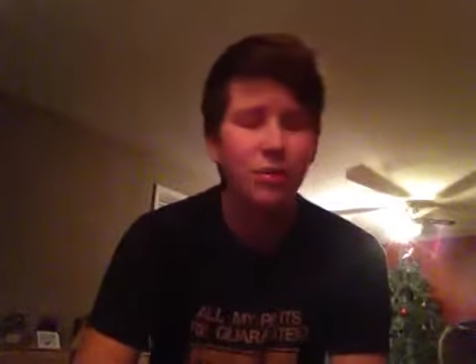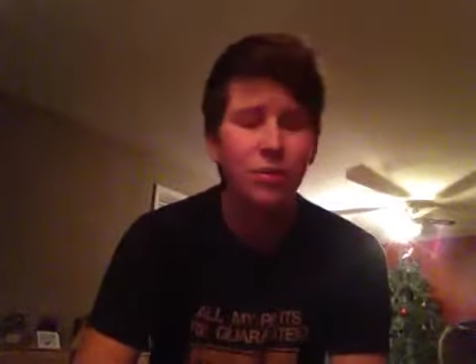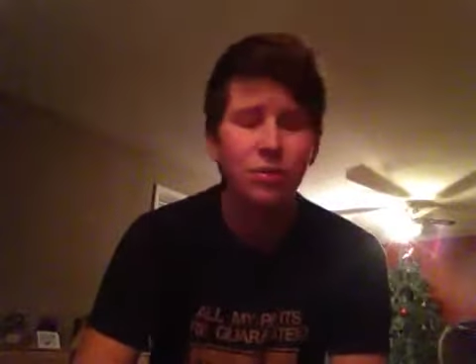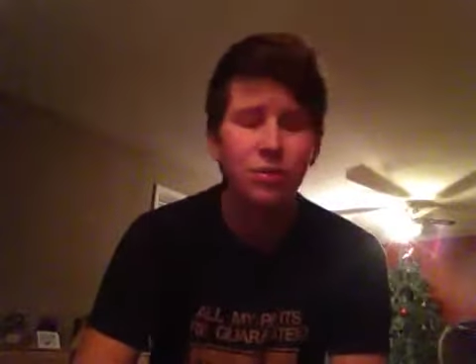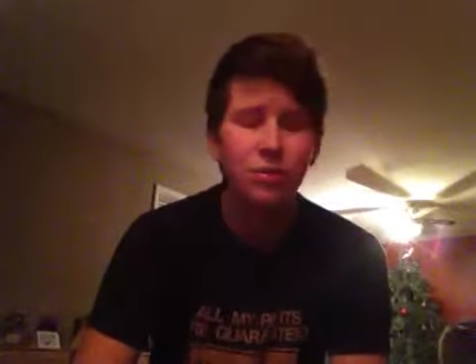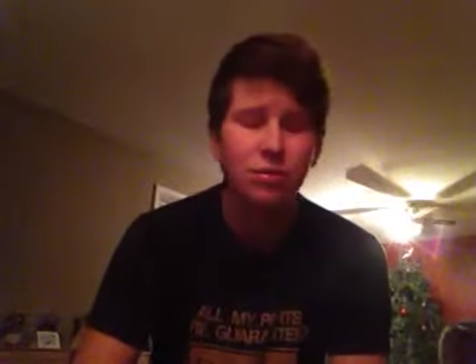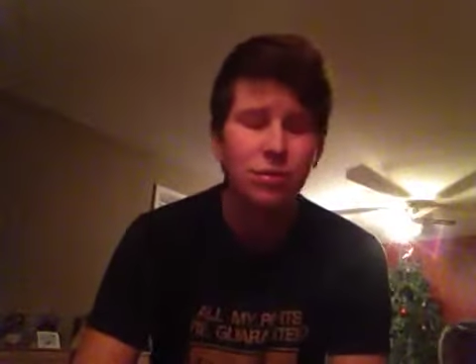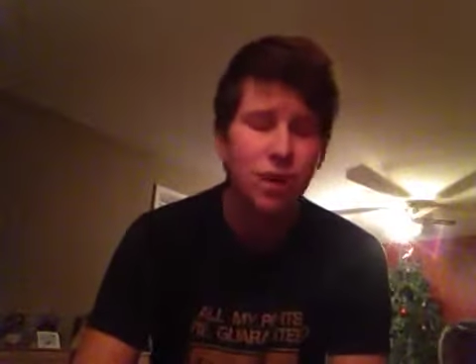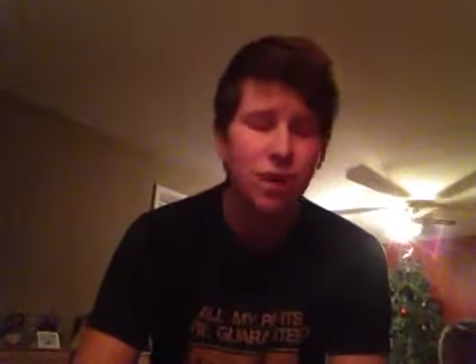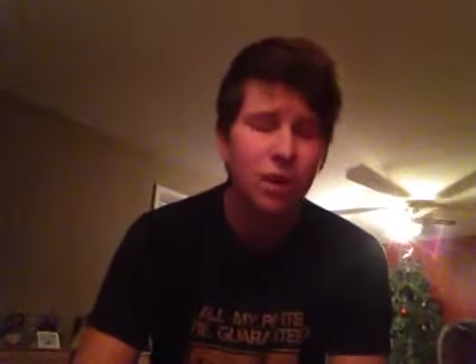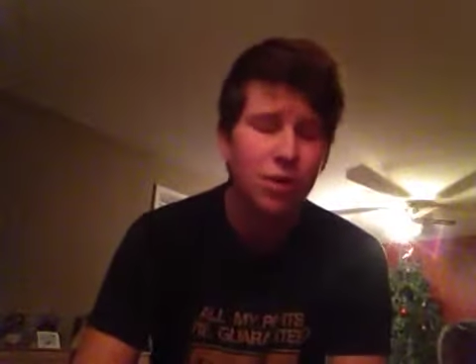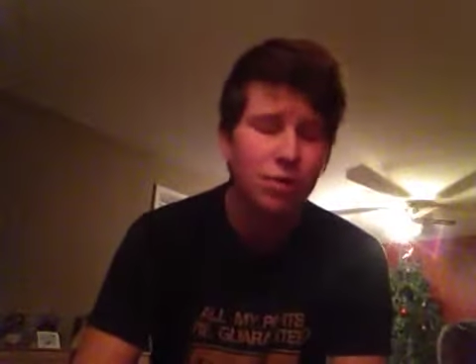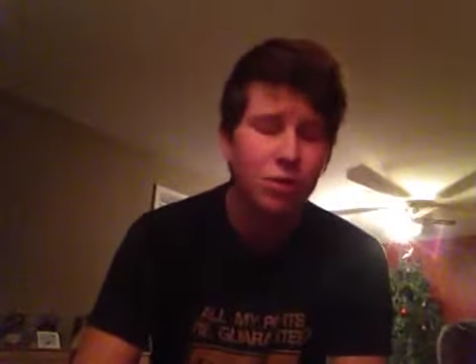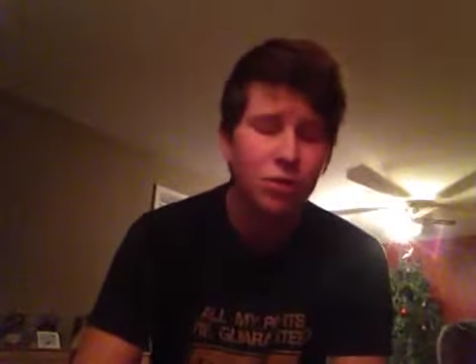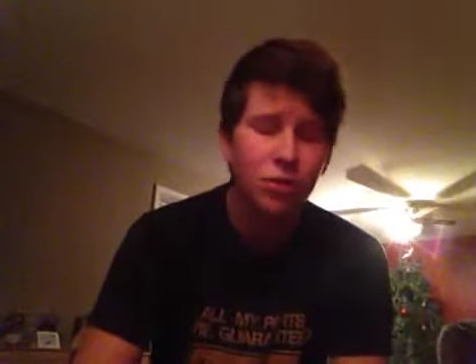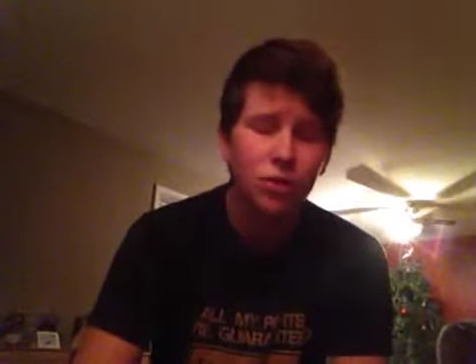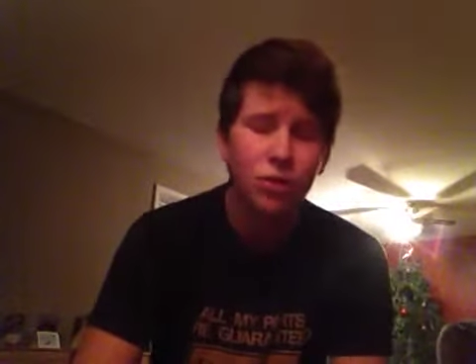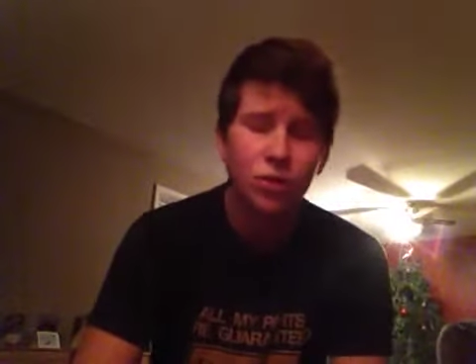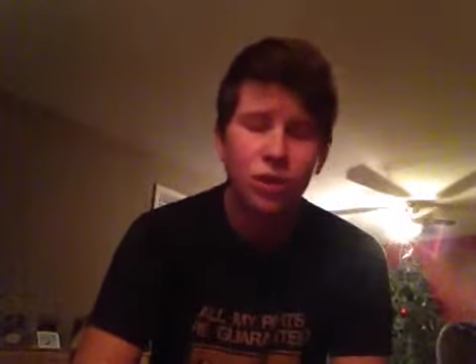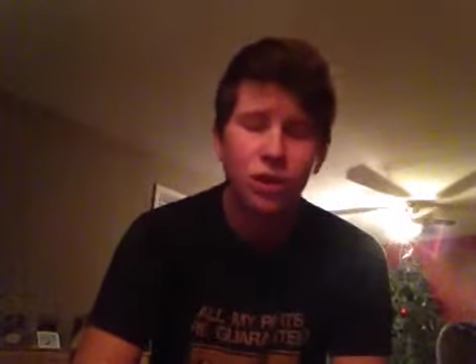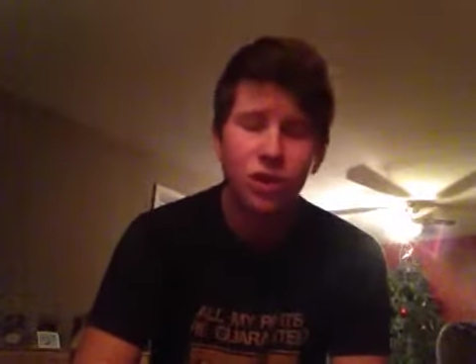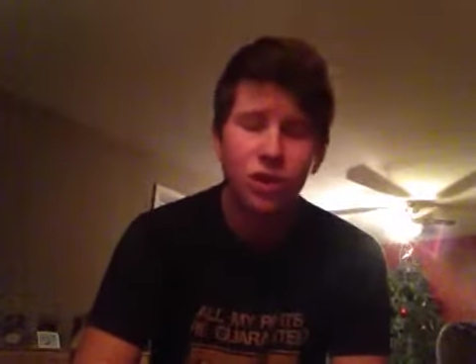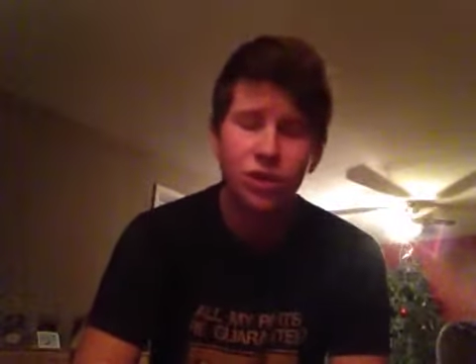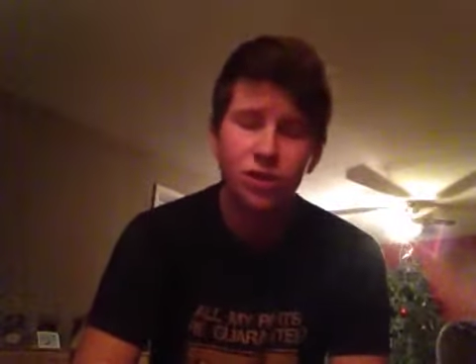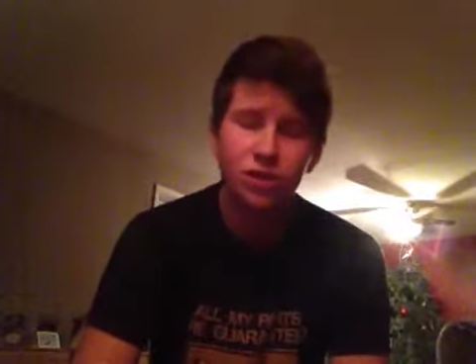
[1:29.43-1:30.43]
remember
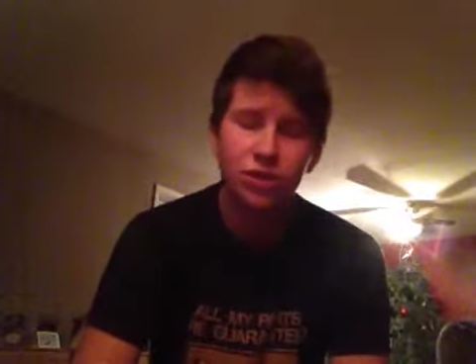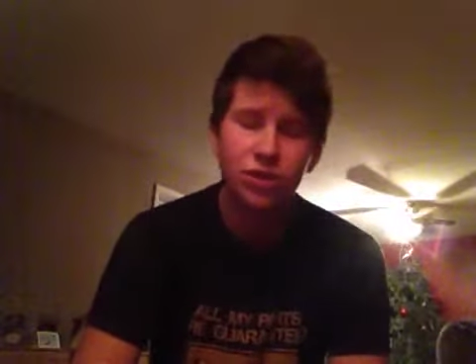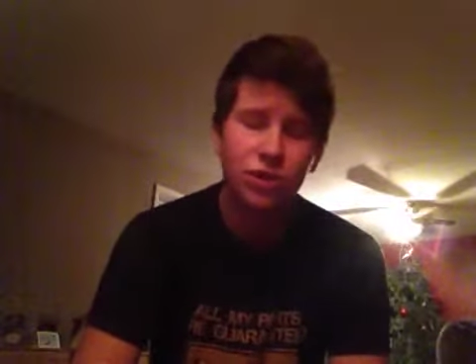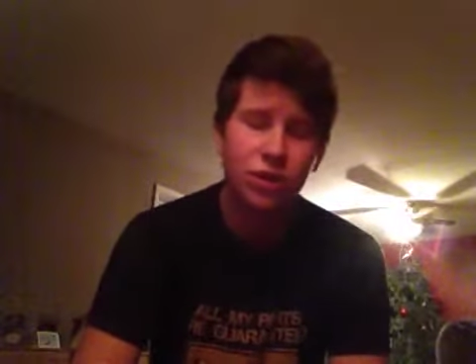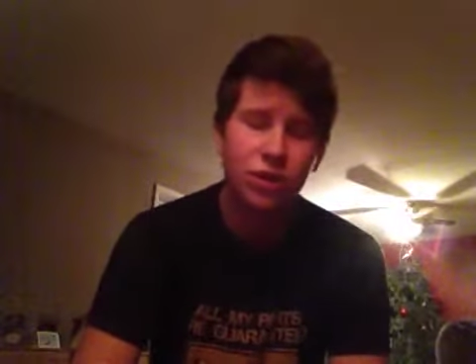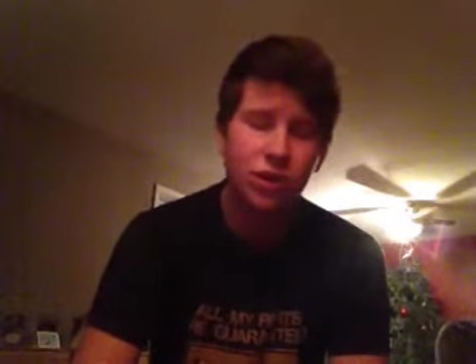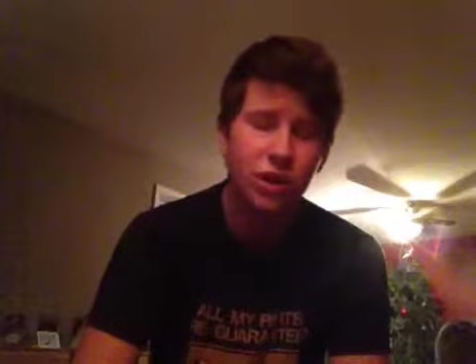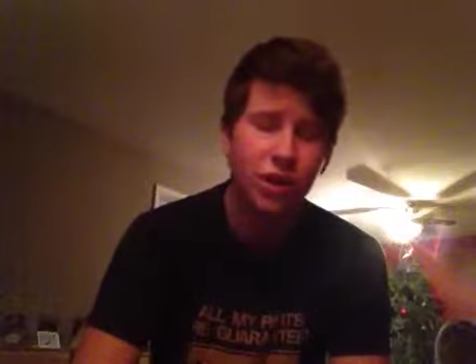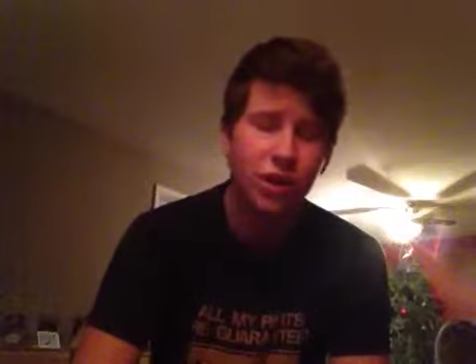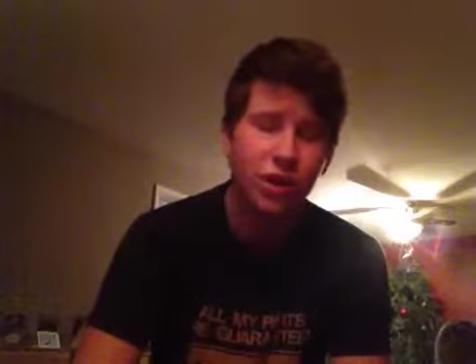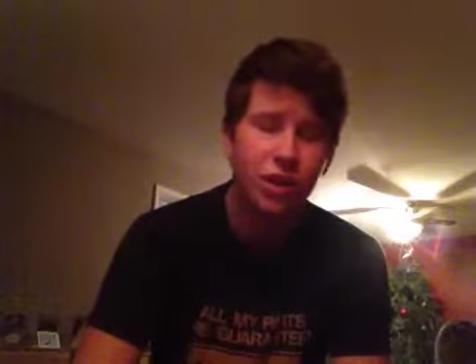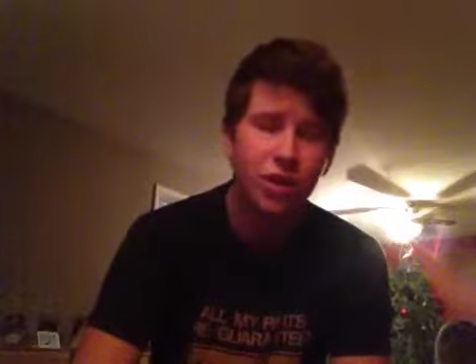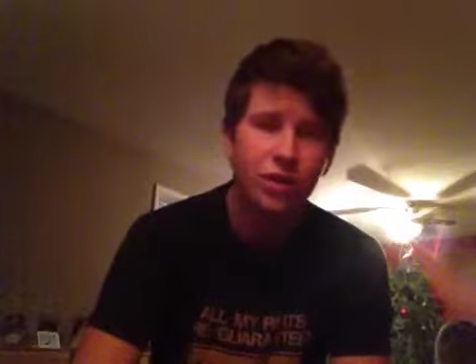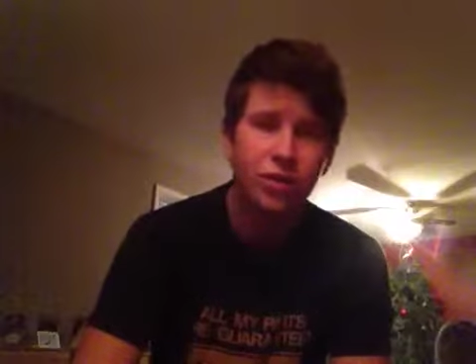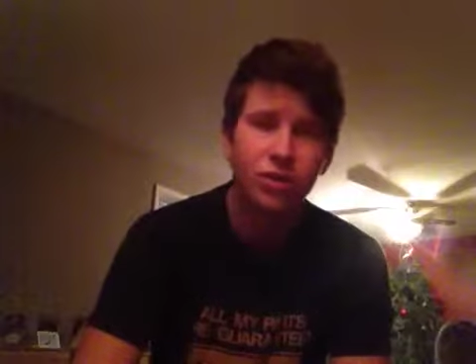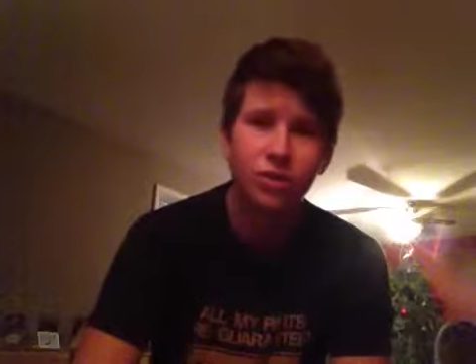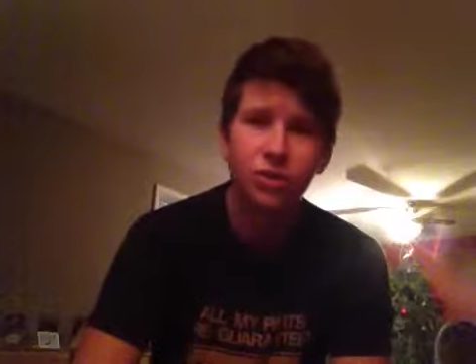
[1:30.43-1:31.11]
what you said